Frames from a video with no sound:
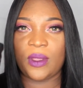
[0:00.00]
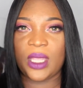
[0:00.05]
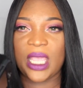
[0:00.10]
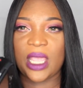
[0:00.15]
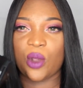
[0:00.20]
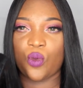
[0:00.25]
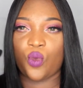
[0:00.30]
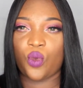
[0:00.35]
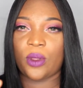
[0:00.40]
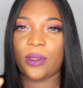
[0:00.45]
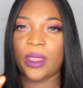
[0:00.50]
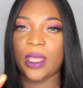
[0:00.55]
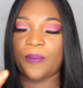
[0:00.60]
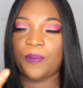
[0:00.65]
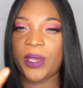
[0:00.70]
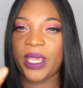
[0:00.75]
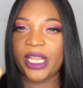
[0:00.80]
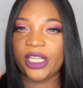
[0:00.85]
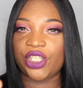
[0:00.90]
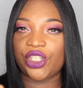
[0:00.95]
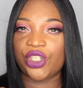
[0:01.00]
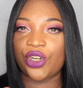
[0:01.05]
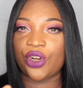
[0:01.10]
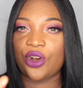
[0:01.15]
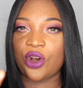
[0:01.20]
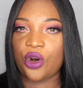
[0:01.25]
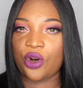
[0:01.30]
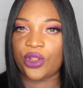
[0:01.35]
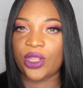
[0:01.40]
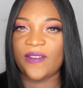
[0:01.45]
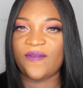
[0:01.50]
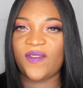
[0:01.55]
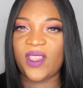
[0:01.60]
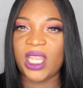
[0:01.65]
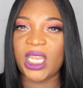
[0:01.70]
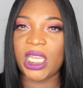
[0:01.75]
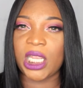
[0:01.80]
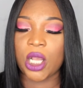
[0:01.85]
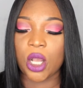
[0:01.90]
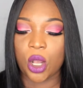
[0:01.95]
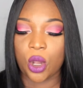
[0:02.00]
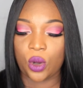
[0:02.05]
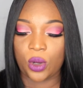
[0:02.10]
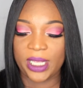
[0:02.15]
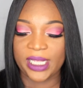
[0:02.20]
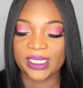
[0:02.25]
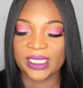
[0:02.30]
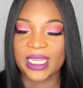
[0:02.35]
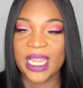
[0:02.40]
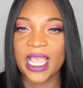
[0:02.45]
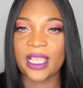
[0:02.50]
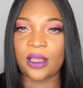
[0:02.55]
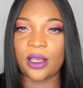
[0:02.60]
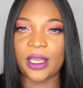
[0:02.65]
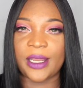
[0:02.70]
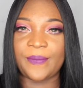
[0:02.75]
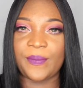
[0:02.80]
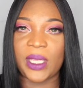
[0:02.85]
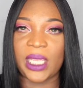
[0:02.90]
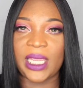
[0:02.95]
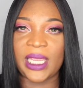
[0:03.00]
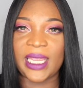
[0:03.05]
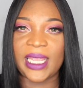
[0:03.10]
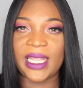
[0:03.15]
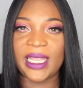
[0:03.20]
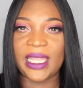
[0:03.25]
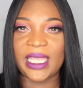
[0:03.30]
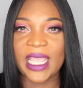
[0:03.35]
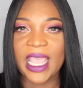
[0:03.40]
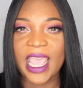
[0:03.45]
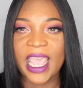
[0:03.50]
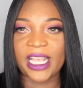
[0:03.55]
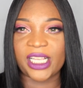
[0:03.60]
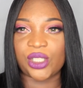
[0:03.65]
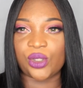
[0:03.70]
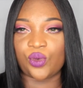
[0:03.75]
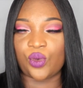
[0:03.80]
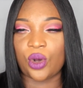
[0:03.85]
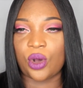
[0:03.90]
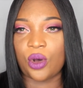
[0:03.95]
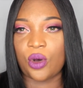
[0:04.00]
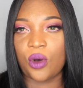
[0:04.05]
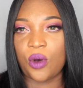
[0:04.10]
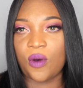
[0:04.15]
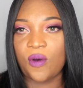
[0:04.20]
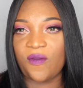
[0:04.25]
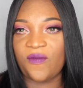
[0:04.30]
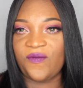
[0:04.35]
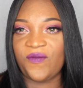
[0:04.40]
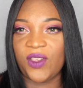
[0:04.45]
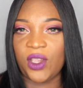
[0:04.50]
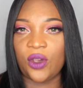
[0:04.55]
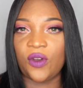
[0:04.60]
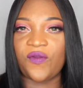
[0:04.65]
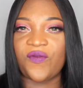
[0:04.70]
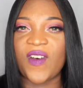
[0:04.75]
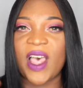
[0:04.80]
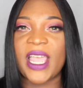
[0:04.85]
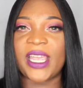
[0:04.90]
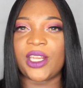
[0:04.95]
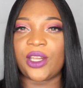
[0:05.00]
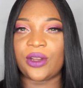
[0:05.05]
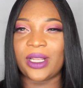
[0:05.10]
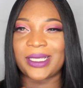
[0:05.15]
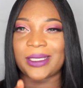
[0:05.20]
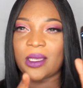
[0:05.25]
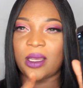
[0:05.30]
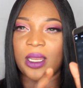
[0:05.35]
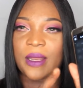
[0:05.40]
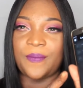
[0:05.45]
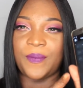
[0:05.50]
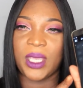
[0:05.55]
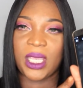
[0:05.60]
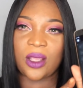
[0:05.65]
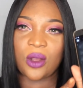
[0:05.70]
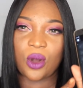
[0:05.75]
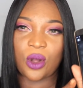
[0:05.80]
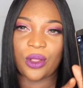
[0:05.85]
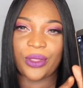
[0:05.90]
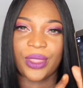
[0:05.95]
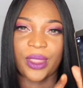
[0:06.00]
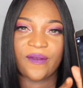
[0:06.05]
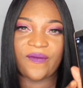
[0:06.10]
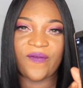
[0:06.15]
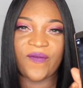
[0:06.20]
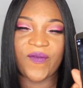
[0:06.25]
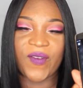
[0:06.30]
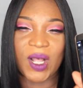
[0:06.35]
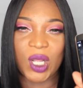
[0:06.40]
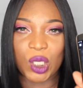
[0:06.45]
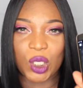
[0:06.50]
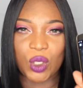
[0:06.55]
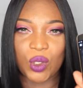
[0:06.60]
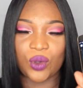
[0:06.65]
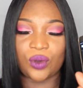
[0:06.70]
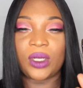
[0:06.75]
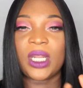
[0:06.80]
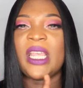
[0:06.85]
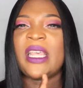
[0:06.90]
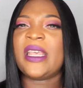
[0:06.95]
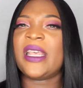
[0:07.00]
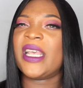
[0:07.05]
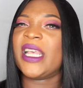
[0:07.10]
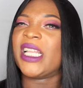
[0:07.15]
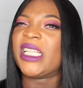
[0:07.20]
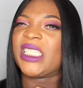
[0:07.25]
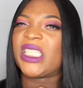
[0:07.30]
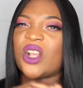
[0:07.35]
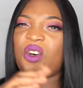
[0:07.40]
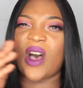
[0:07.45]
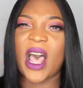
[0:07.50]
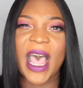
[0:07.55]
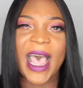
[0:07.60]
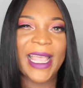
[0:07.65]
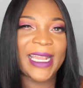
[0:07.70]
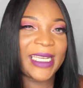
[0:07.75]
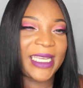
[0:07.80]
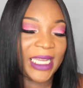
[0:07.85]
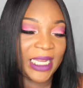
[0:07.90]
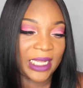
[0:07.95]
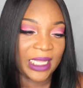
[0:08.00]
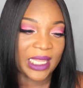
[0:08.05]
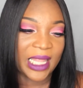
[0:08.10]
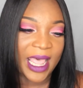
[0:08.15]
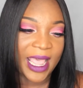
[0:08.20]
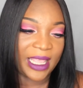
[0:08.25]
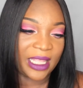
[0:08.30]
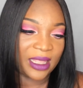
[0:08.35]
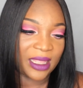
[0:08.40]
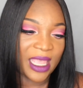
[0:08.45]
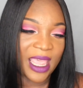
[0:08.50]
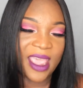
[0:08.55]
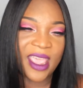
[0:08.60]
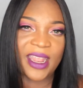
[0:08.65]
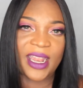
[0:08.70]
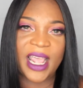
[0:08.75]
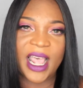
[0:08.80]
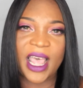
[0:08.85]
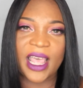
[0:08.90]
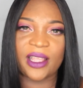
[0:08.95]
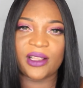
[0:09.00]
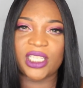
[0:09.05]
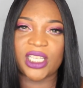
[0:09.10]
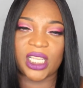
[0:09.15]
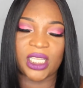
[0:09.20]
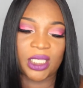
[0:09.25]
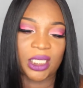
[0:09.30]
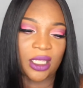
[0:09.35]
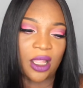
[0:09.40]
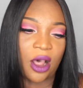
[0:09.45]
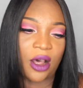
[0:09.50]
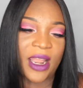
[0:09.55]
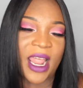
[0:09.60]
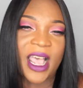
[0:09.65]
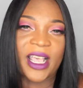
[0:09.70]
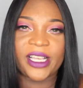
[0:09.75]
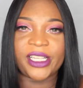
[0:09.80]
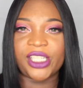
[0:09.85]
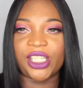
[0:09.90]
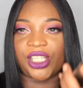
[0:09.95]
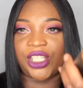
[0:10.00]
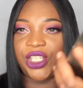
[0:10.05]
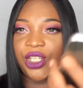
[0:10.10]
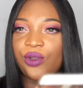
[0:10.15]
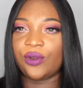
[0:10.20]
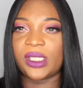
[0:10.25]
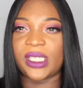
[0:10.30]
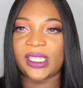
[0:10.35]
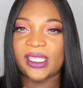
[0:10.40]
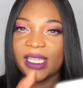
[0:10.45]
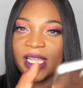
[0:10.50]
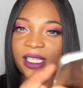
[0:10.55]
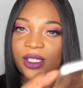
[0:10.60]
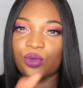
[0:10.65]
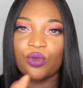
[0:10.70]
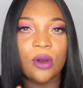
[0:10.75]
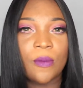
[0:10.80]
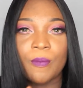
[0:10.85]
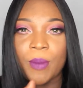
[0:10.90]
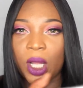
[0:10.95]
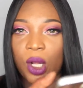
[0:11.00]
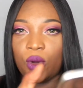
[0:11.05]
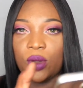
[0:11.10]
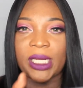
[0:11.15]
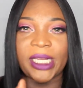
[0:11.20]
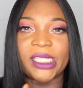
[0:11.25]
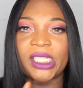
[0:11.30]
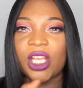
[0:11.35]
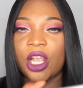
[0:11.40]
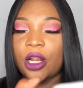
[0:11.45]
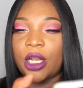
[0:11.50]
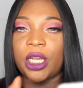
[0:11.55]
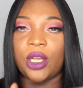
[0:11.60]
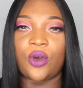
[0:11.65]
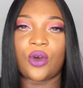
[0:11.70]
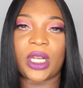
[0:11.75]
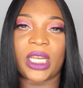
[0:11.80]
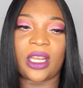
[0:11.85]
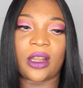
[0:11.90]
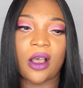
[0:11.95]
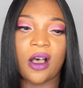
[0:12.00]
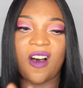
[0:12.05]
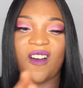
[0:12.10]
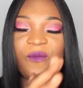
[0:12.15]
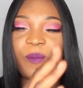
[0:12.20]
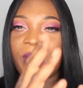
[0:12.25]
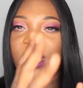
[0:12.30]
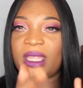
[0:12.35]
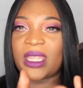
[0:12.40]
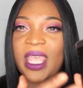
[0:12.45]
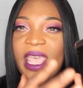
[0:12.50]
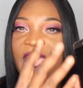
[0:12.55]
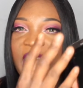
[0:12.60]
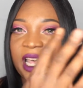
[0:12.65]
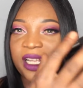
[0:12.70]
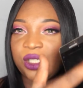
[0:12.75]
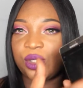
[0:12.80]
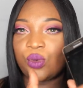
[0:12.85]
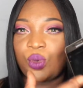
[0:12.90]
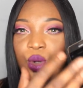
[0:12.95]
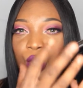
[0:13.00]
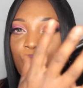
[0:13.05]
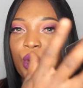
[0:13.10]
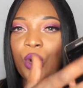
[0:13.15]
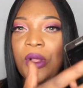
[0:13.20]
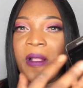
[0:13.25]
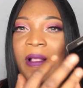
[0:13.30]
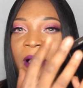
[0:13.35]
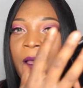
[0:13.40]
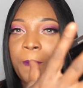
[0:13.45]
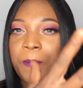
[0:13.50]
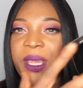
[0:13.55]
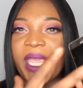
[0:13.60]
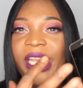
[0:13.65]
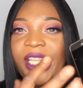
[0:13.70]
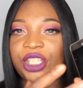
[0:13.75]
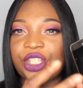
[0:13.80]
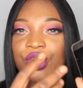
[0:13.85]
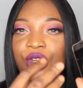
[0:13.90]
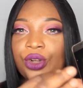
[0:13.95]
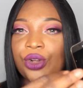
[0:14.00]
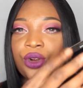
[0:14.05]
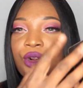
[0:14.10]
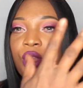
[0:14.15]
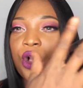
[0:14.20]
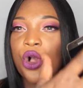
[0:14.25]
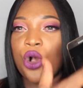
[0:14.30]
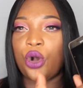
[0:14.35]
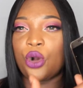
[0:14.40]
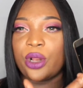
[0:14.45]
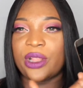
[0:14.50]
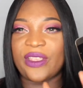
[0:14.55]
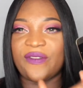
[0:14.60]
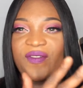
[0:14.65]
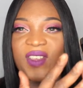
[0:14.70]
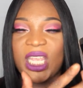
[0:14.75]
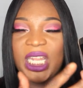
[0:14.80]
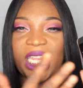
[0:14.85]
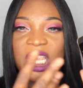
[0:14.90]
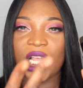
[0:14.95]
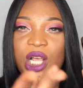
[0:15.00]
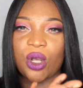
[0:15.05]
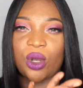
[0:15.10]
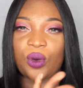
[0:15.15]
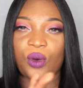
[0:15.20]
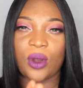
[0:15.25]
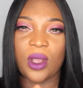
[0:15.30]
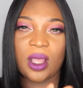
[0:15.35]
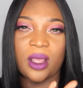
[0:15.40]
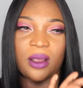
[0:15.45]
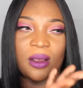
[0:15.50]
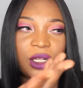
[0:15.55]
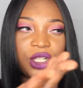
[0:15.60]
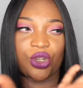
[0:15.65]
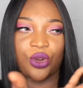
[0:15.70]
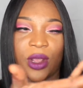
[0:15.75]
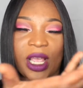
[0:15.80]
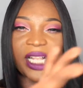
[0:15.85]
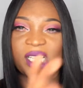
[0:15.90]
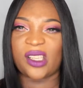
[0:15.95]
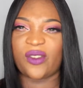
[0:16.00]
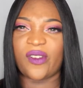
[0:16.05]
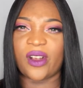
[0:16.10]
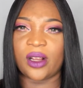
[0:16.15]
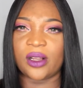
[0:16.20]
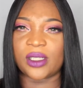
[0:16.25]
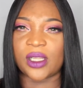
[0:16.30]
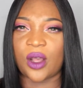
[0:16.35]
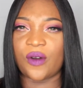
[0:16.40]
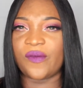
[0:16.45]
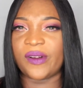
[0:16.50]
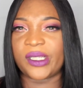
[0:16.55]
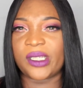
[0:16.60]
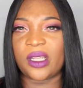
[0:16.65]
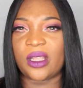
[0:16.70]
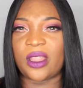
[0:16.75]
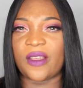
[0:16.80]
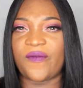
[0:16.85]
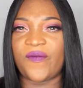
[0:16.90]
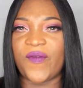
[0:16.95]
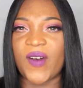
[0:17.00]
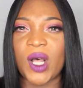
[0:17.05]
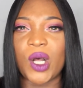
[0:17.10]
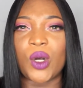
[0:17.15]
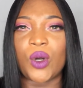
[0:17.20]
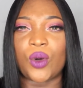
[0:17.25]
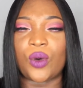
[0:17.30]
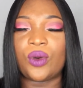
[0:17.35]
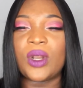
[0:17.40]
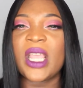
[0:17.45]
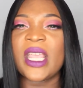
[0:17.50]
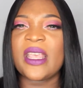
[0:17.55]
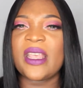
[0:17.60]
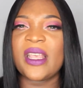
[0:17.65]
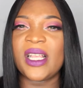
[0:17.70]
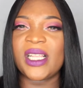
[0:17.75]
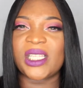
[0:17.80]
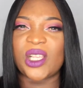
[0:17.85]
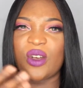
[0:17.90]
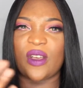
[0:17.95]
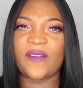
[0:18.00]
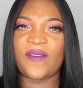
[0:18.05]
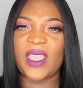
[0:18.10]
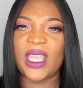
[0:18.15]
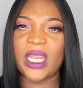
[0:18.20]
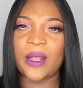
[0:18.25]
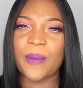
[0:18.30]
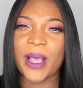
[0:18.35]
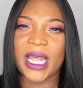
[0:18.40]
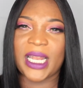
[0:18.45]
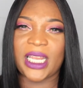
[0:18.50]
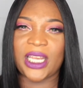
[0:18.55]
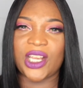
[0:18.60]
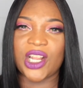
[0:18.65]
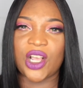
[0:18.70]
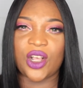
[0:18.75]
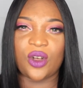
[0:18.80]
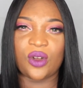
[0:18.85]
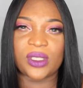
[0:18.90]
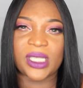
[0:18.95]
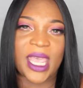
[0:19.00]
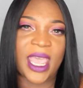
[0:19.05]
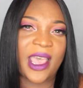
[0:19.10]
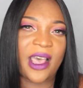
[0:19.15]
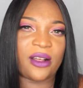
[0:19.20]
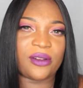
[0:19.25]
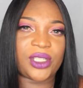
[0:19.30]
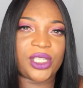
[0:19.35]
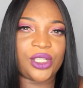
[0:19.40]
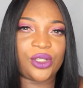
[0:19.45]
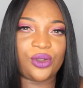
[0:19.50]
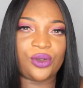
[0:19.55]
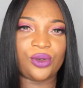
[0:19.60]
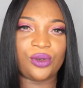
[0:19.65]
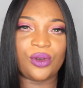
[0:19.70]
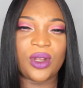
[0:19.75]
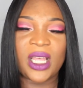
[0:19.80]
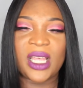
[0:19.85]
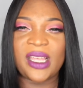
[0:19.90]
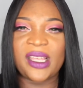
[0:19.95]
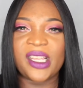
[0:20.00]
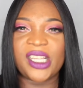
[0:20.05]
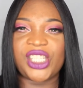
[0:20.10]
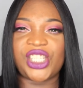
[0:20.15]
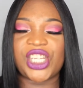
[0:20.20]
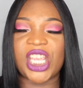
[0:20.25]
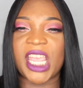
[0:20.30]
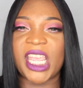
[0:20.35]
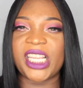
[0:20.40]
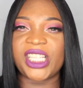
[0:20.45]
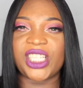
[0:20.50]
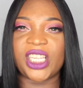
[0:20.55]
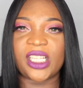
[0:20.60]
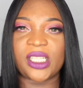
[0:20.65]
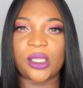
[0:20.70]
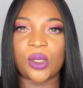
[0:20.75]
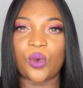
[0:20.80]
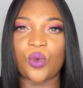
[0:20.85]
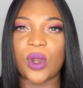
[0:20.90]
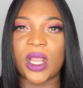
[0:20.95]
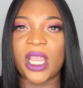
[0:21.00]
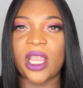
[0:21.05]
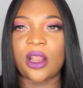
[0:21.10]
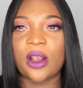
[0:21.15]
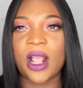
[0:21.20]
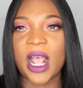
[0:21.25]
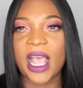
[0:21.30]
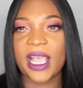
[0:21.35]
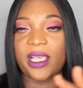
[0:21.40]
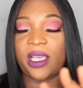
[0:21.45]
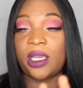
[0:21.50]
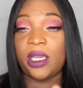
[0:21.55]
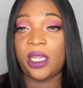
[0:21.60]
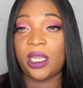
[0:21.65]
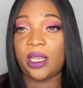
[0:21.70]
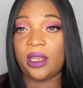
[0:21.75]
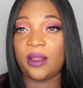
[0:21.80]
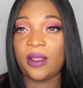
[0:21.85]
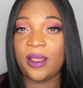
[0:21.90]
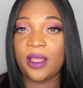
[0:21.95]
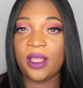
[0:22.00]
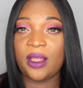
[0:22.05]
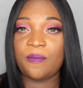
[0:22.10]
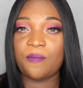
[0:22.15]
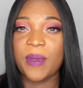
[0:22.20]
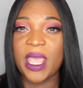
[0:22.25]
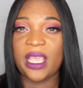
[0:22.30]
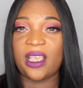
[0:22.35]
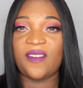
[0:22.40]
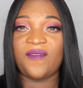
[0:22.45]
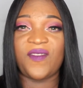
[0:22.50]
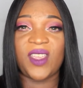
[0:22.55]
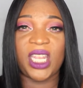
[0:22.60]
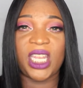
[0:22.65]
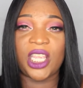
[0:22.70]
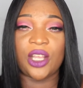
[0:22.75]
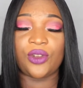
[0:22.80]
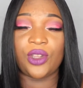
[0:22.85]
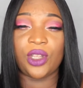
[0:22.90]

the picture or the video is not going to be in the actual viewfinder. It's going to be on the phone. So I didn't like that. I just thought I could just use this as a remote and turn it on and off, but the actual picture or the video transfers over to the phone. So if anybody knows how to change it to where I could make a video